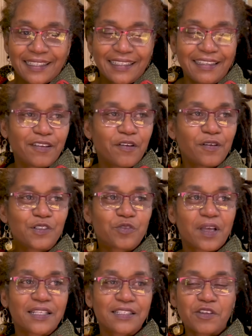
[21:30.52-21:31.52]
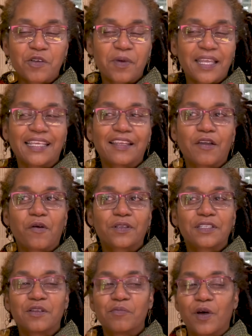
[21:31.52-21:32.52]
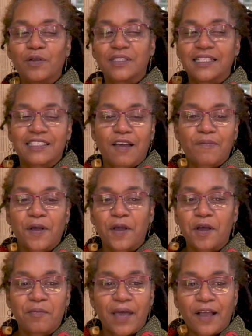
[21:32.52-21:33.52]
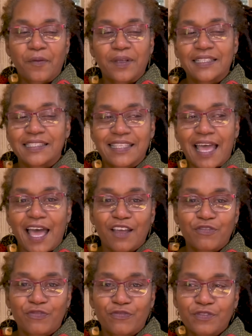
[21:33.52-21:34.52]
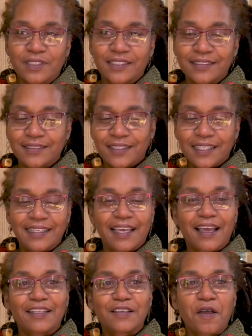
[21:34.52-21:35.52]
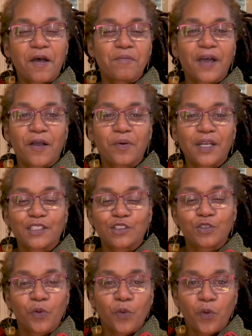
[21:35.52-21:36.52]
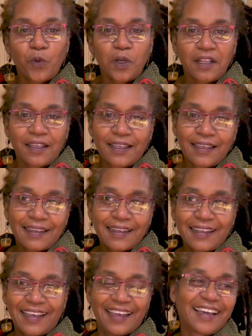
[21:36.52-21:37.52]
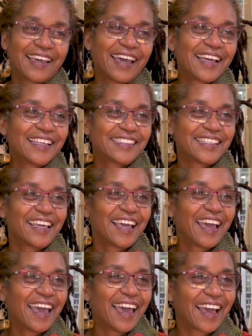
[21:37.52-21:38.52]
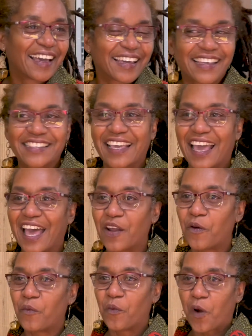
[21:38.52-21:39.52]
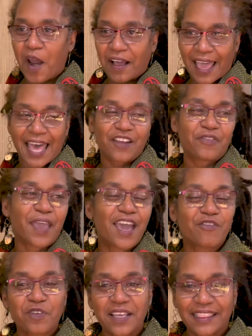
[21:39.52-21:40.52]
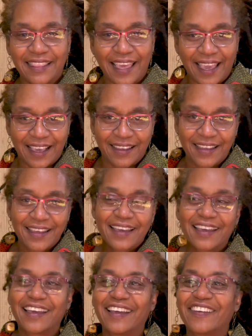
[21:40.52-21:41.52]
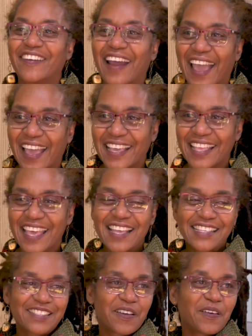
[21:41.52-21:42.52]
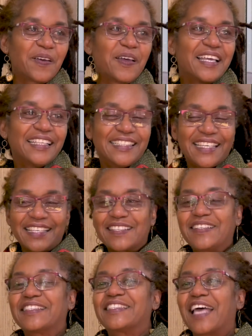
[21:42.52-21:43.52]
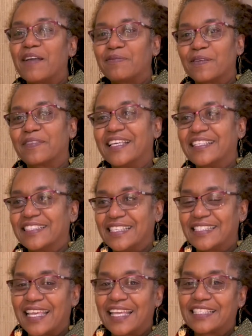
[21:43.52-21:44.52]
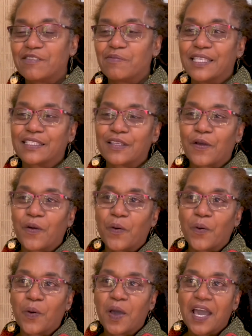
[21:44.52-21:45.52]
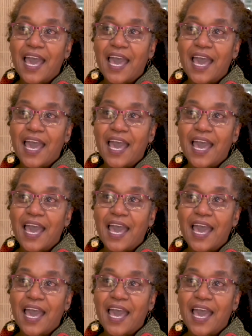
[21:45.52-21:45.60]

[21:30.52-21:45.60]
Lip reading: You don't trust nobody, go to the mountaintop and come back with a staff. They got to come back with a tool. Because you got to work out of everything. Right? So these are the types of things he said to me. So